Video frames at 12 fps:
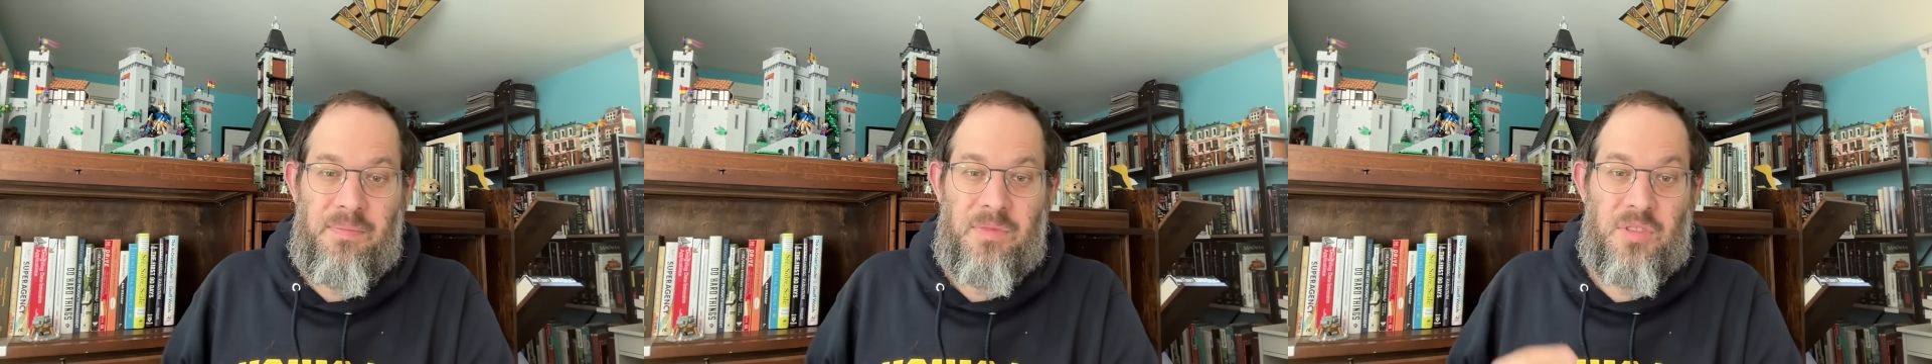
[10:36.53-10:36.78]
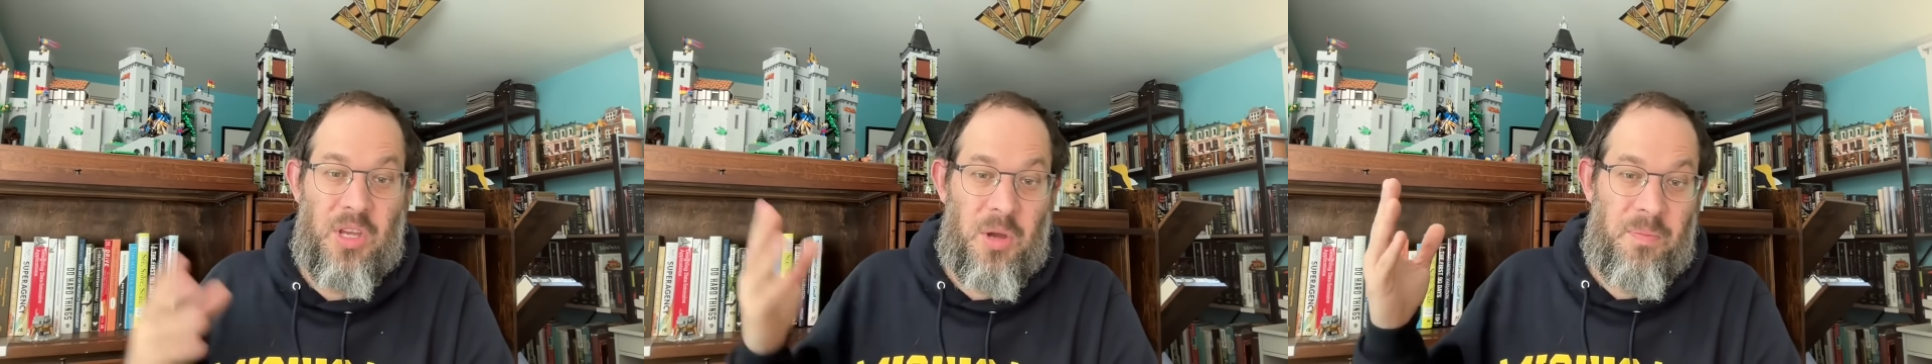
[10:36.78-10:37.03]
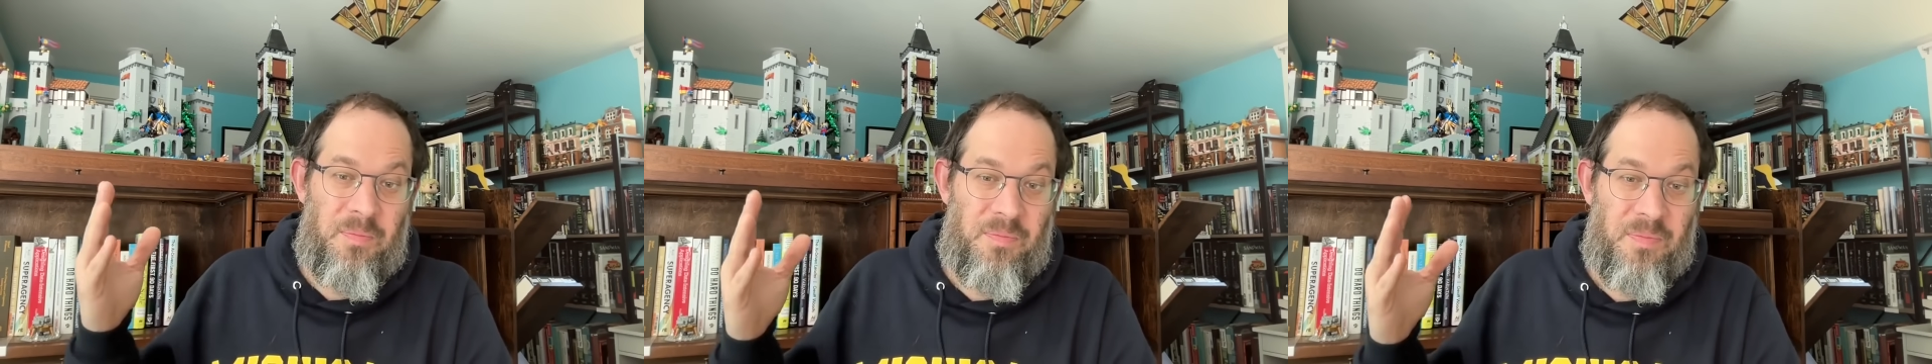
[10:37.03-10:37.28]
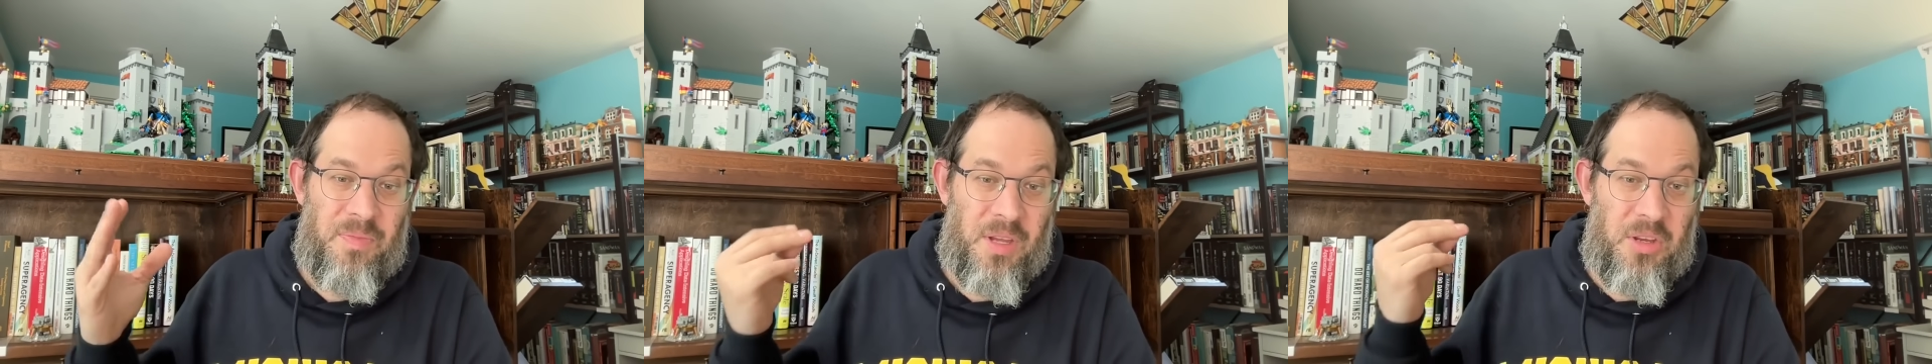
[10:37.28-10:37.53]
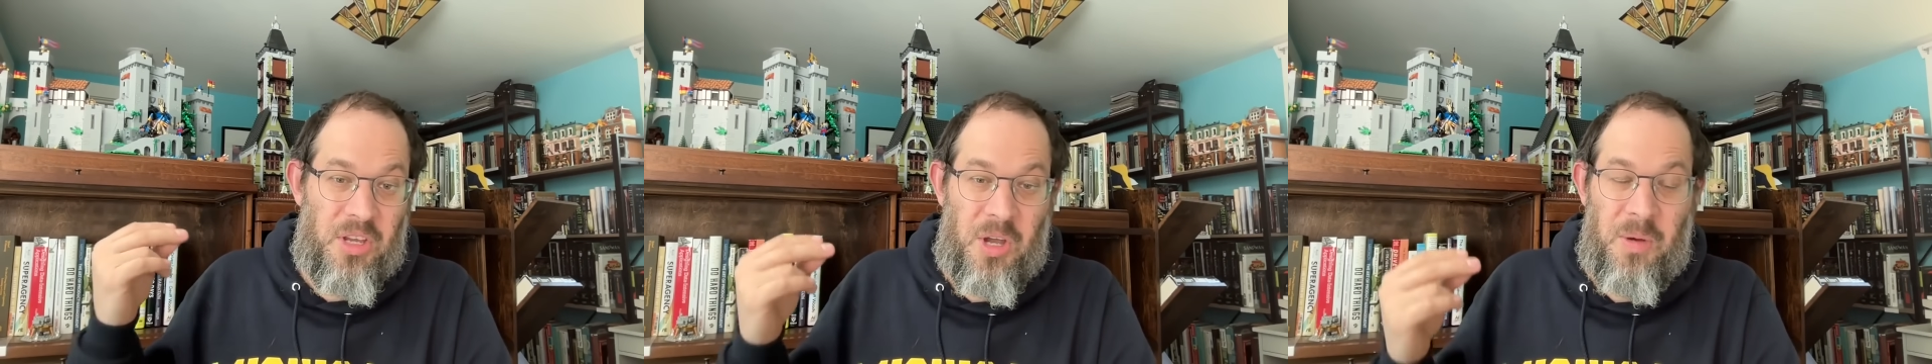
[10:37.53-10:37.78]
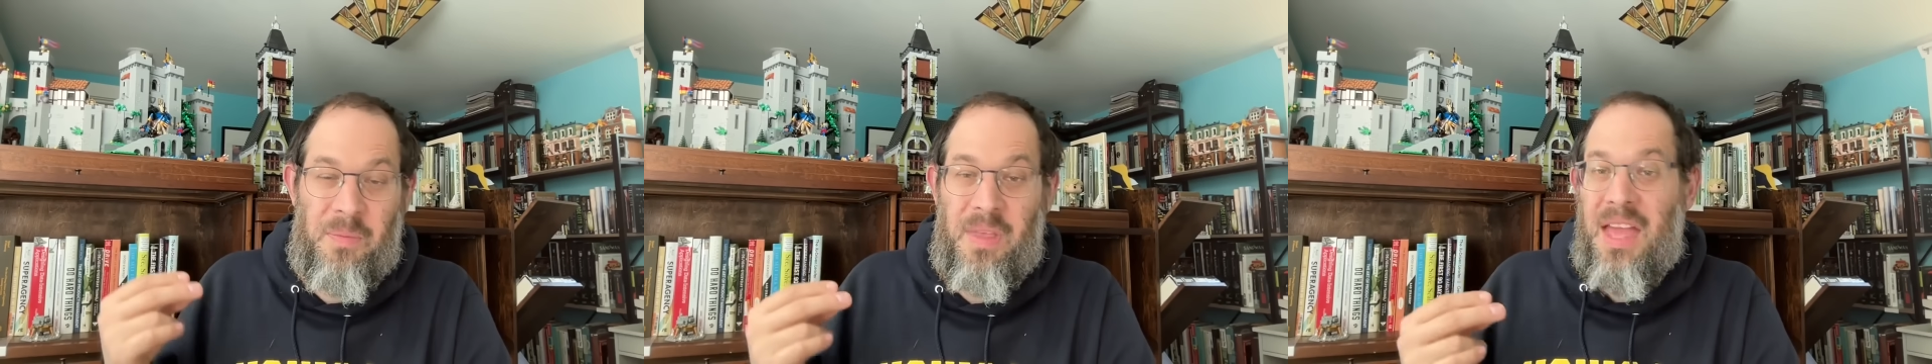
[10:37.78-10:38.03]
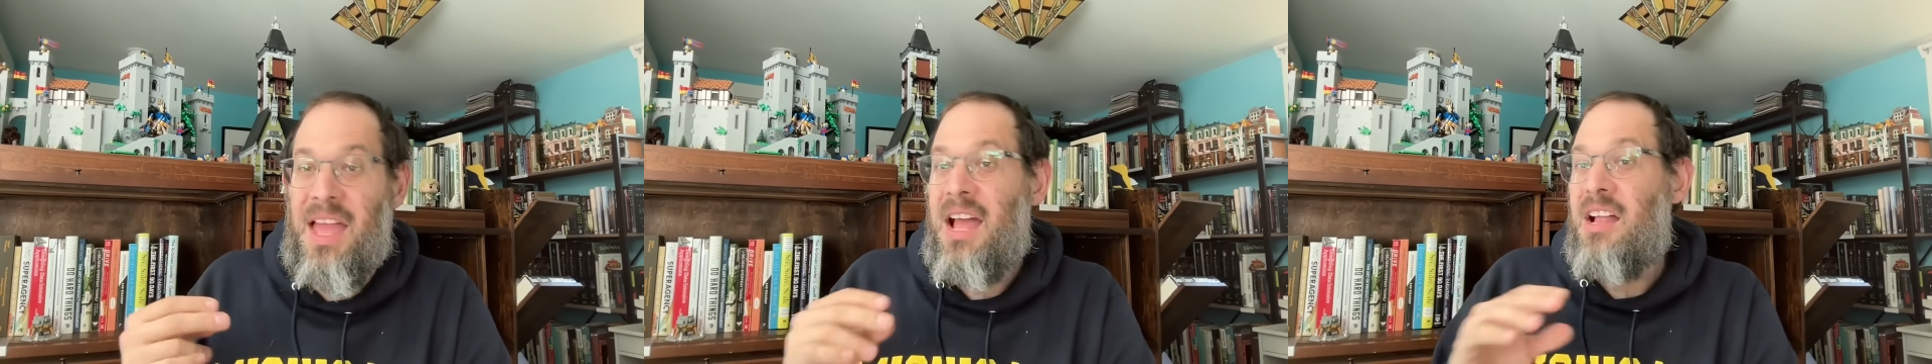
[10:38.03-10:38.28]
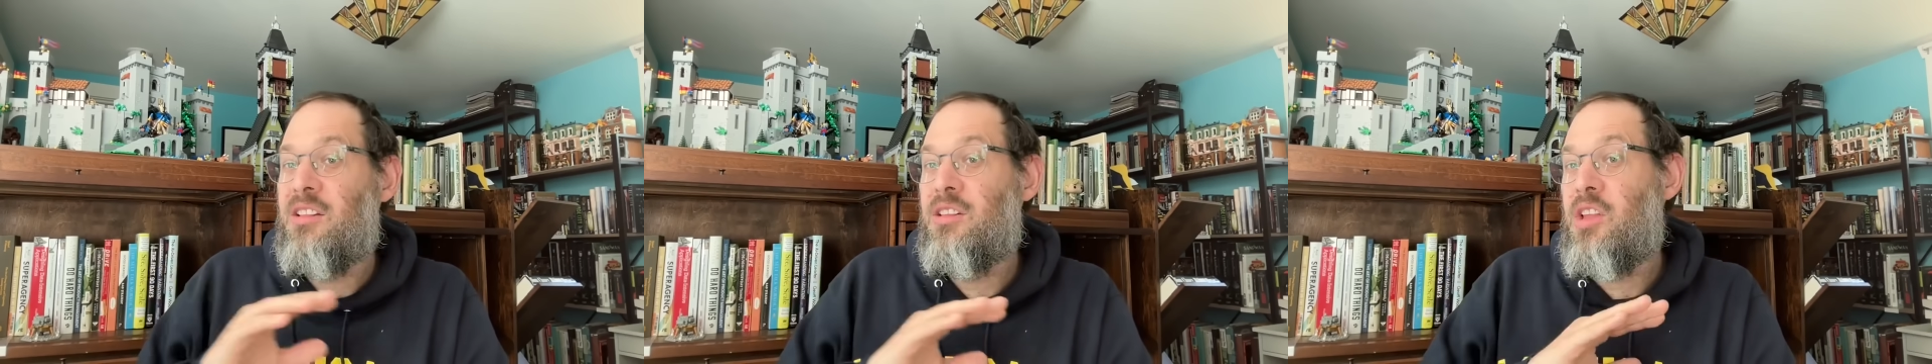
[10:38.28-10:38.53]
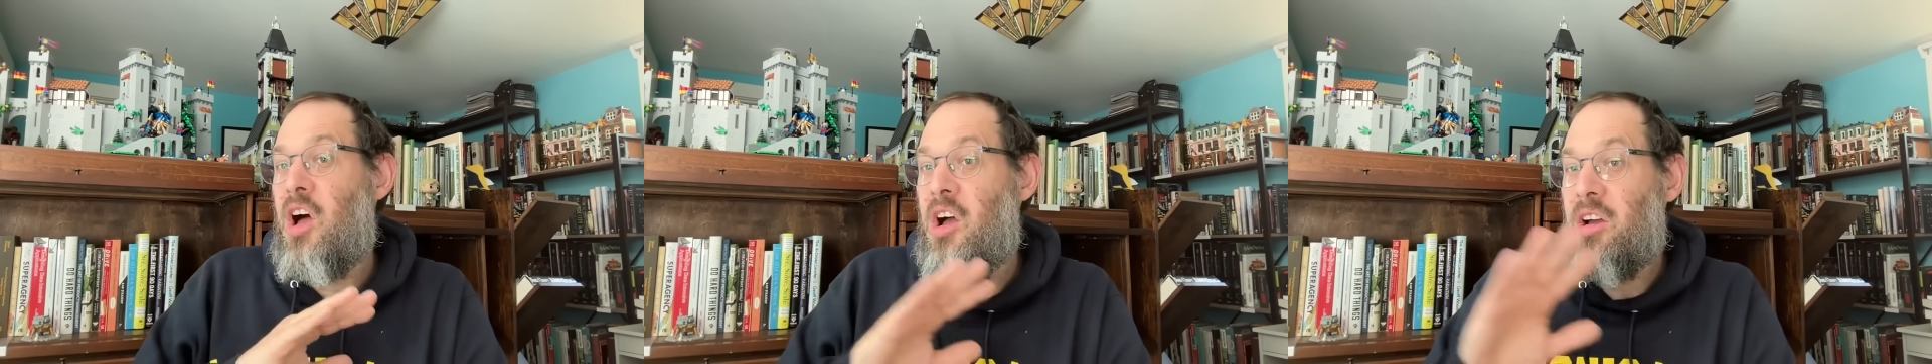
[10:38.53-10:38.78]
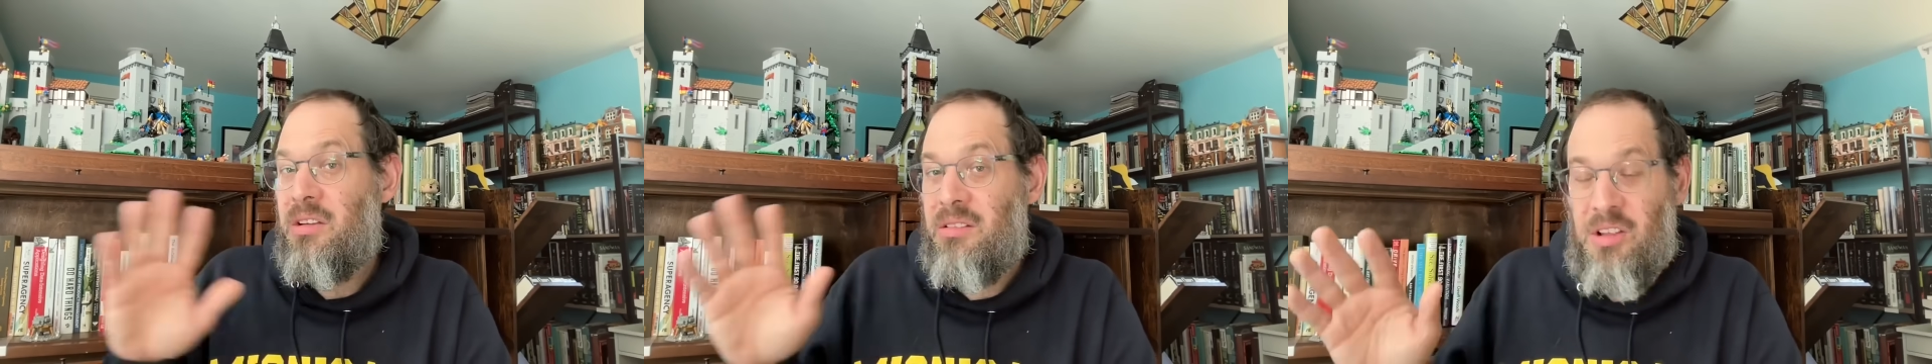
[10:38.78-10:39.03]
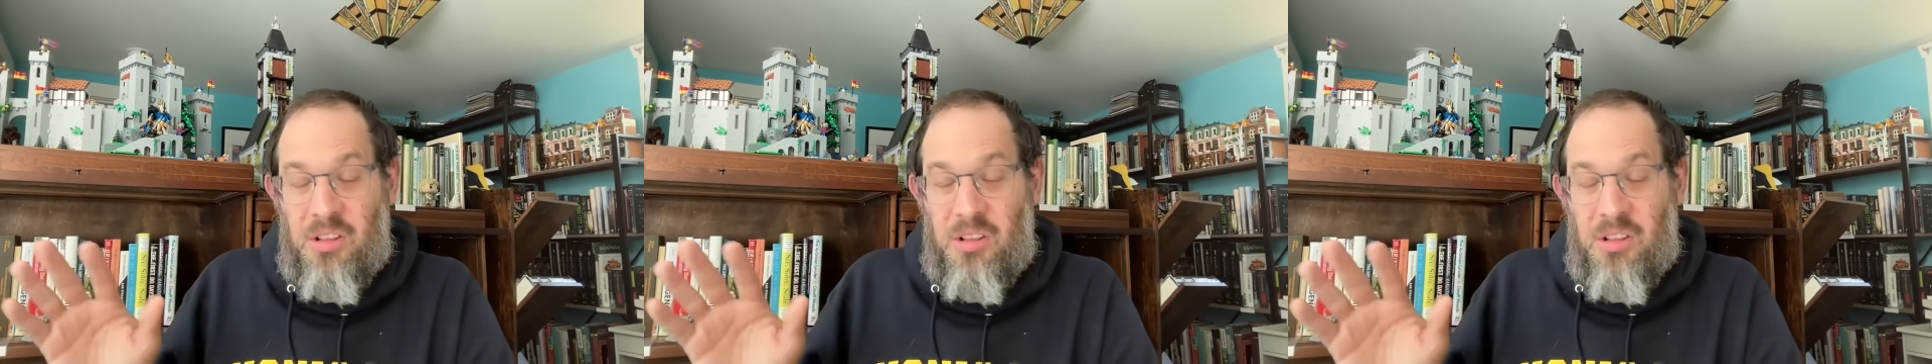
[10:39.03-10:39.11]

So there you go. Long,